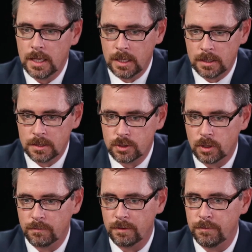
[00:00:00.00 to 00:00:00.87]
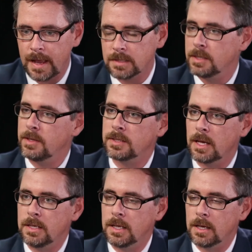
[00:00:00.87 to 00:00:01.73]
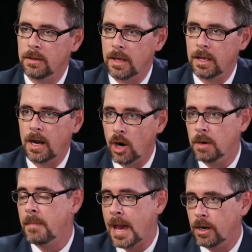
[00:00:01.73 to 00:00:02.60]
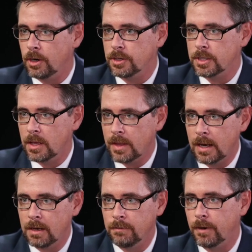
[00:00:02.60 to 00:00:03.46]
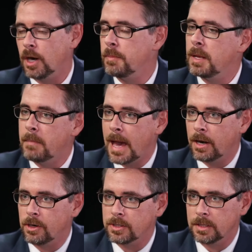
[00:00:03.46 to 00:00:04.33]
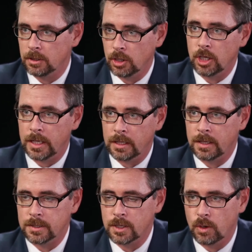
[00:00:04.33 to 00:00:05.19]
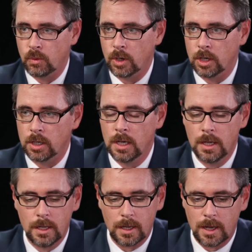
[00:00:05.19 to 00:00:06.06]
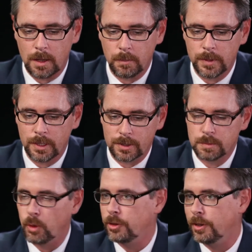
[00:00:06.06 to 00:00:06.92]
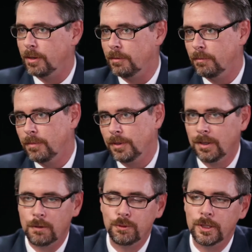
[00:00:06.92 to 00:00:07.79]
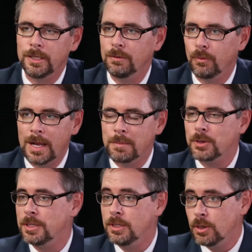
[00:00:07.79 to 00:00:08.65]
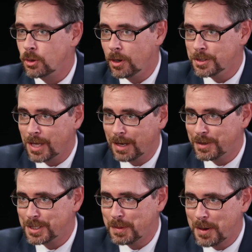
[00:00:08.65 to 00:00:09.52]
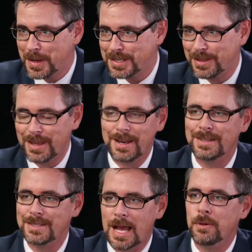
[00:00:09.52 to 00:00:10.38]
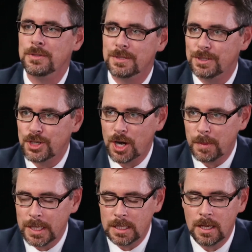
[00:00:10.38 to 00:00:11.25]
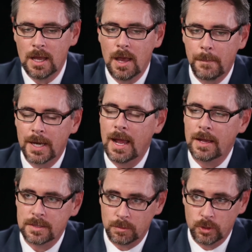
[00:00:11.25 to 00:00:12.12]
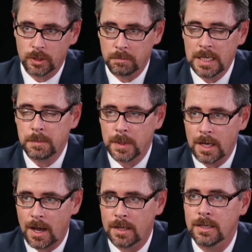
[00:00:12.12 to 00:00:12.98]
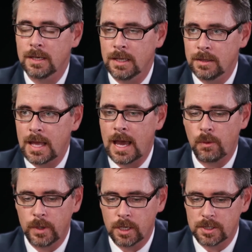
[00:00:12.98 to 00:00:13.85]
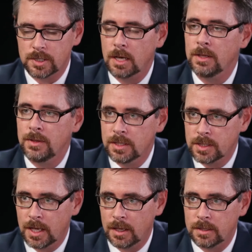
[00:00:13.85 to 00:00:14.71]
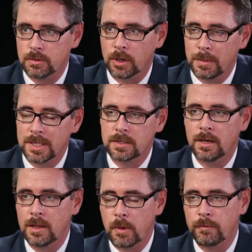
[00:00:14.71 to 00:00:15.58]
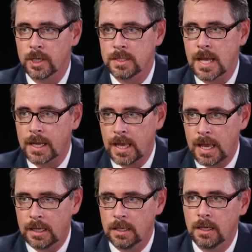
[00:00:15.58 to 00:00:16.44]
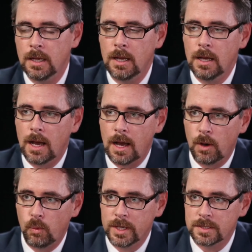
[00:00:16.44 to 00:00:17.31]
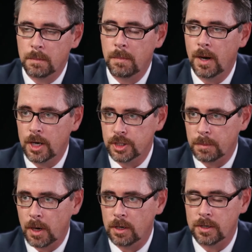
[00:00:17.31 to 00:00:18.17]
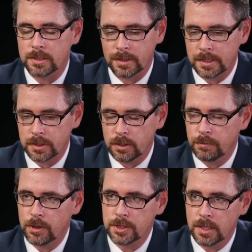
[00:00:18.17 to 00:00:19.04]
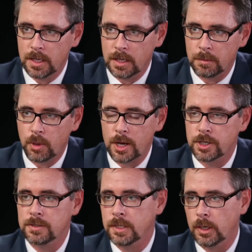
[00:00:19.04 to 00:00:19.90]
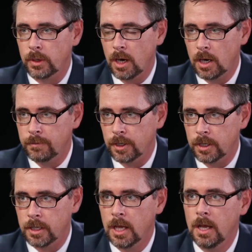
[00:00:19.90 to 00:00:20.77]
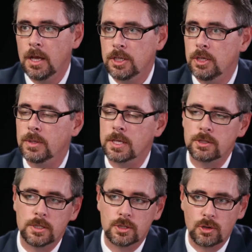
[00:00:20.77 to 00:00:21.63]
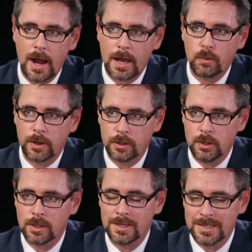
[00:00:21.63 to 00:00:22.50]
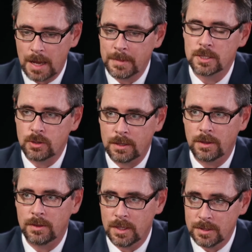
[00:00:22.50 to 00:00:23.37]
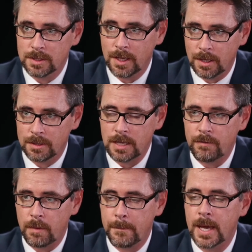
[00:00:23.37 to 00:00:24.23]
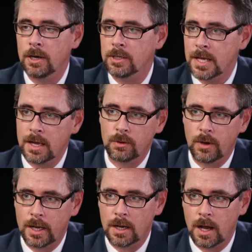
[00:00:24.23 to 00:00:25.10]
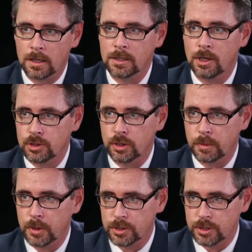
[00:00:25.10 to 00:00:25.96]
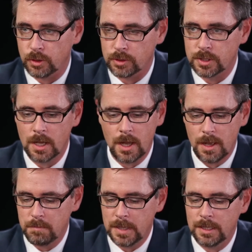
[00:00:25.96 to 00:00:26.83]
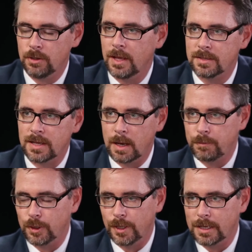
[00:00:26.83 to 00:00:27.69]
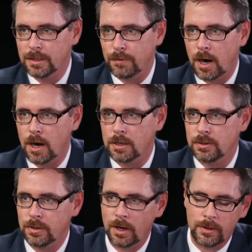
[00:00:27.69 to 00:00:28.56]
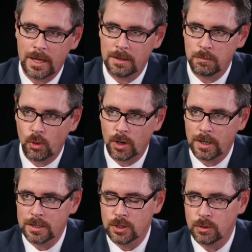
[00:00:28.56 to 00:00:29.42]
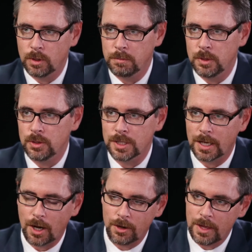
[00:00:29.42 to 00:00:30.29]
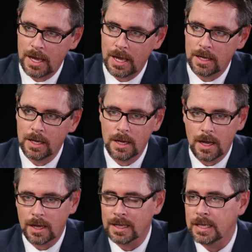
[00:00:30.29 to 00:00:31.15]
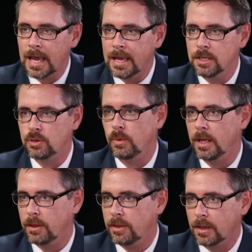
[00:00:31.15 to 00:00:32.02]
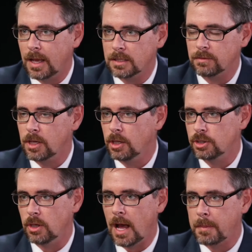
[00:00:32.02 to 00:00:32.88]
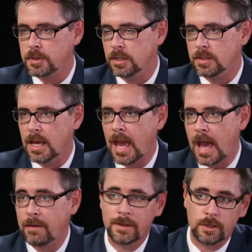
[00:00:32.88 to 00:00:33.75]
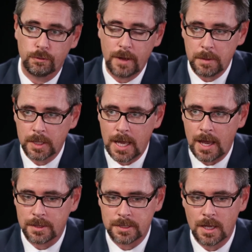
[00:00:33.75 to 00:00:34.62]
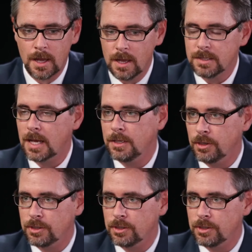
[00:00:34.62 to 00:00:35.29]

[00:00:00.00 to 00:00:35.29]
in sort of advancing this idea that art matters and that environment matters in learning. And so we're it's both a lovely rainbows and unicorns kind of experiment in that it sounds charming, but it has some real meat behind it in that we are studying these kids. We're going to be studying them over a decade with some project partners, Lesley University and Project Zero at Harvard, to essentially track whether you can demonstrate that these kids have a better take rate on cultural pursuits, meaning do they sign up for elective art? Are they more in tune with music? Are they engaged with the kinds of cultural options they have and their family has 10